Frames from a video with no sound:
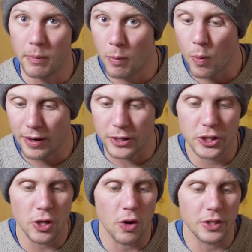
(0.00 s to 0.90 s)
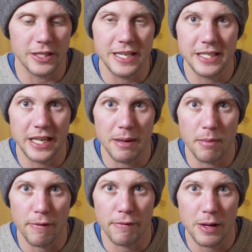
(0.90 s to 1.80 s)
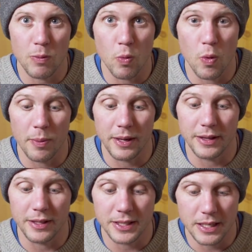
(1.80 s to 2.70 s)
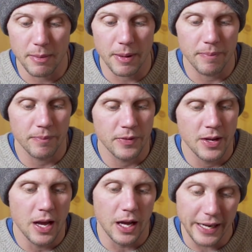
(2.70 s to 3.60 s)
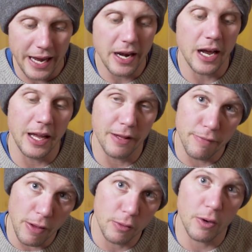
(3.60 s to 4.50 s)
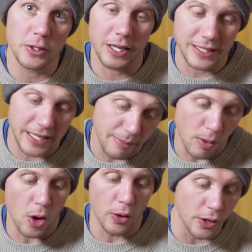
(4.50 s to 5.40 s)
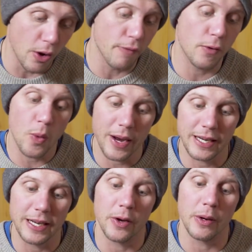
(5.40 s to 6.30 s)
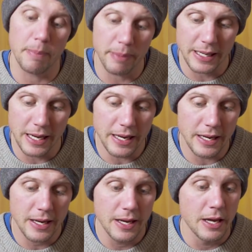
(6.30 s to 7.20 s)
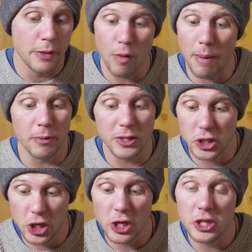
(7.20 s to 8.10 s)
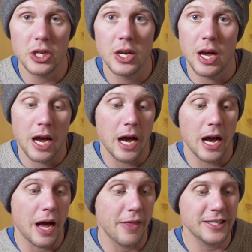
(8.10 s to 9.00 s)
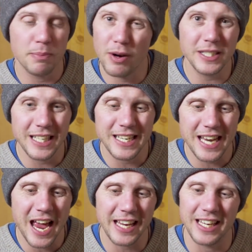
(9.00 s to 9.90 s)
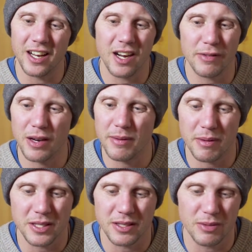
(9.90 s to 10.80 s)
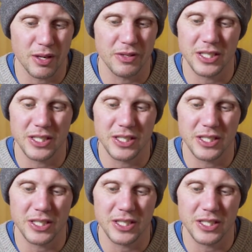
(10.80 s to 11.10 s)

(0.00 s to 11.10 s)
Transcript: don't want to be wearing socks, these keep my feet warm in the summer. And again, I like the Velcro so I can take them on and off quickly on a belay. The rubber is good. And they're surprisingly techy. Like I've climbed up to sort of